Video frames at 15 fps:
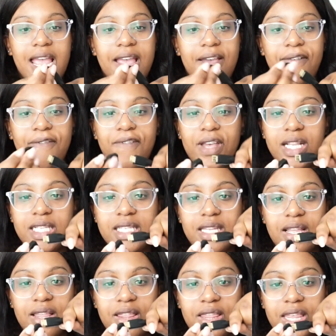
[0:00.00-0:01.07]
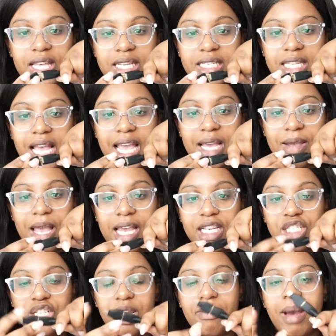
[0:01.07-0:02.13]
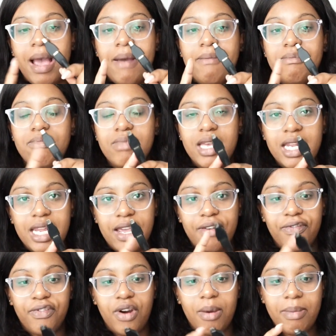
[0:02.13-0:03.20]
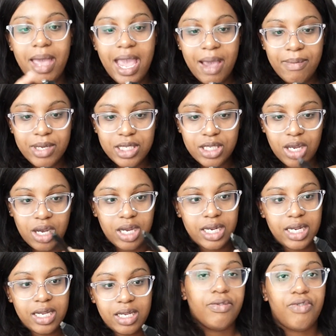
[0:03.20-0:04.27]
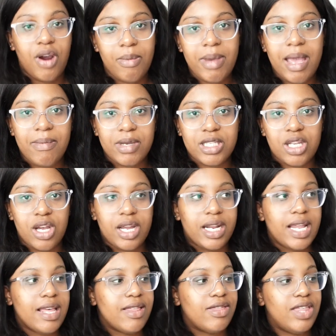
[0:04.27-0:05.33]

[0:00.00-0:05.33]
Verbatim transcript: It fits this H D M I mini from Amazon, from Amazon.